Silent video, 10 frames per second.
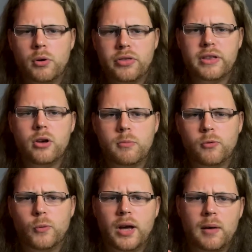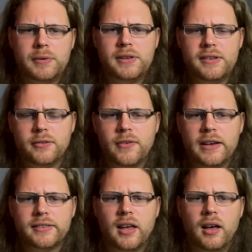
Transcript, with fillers: more thing though, before we hop into these effects,